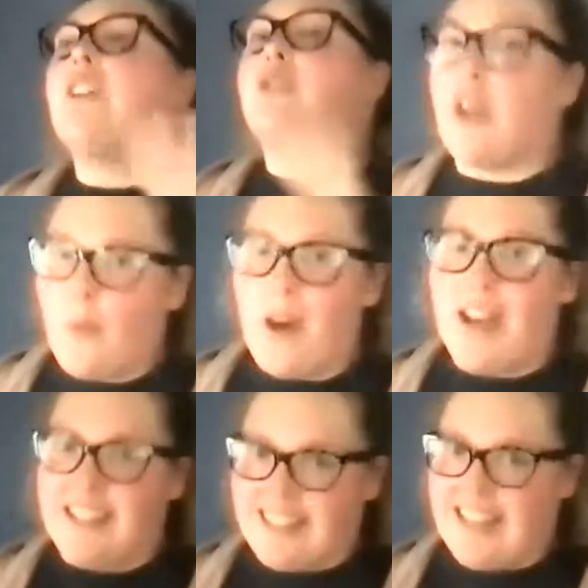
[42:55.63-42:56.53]
So you want
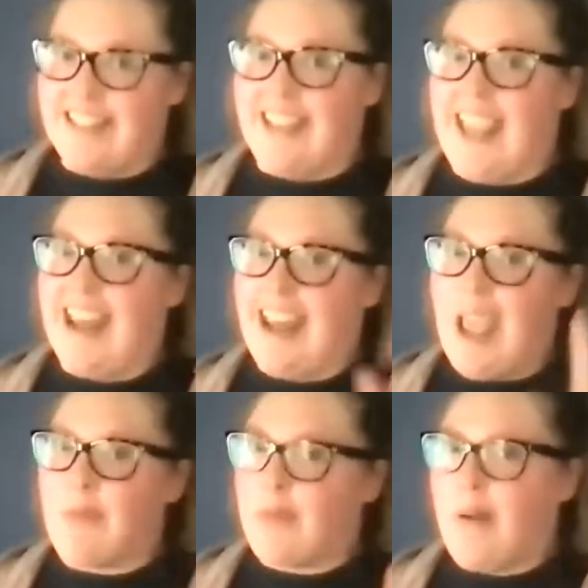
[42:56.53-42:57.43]
to stay to the end.
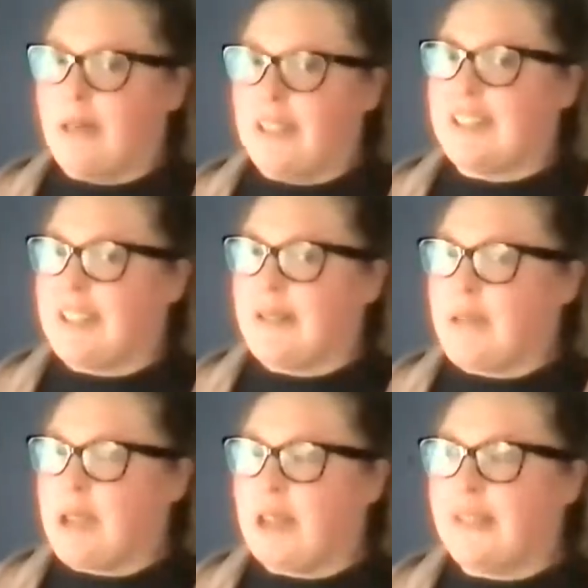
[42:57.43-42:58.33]
I promise it's going to
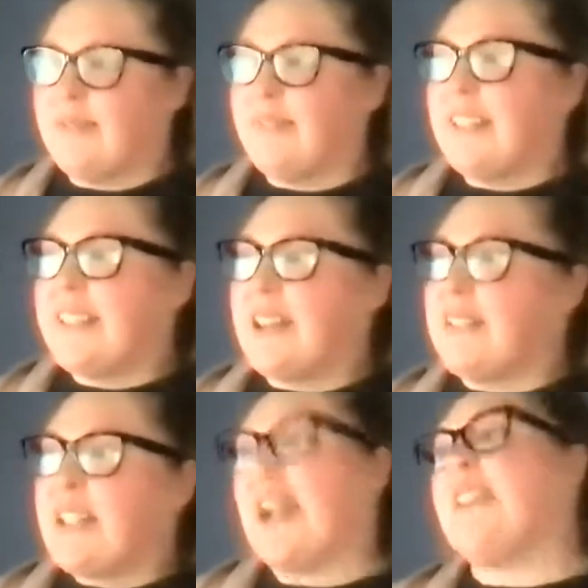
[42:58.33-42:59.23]
be good. So,
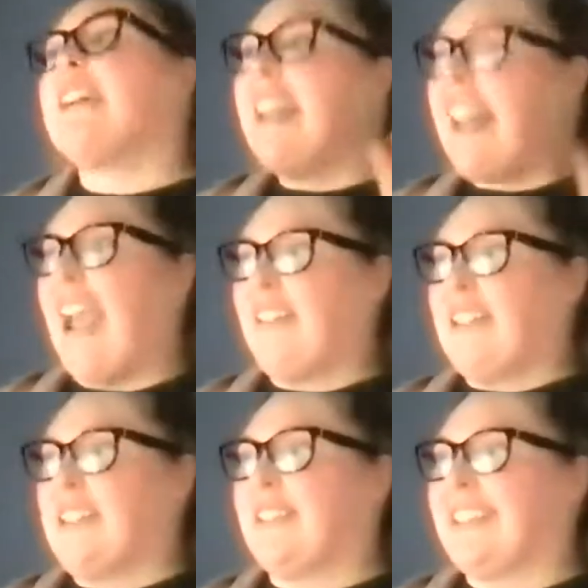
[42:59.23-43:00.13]
Chandra, now
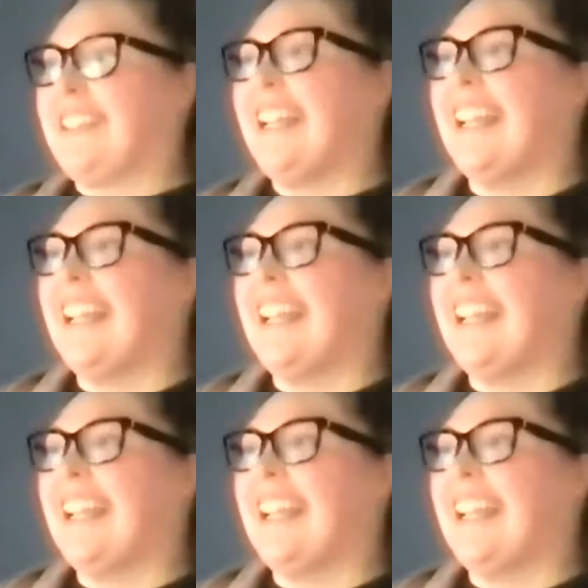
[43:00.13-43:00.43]
it's yours.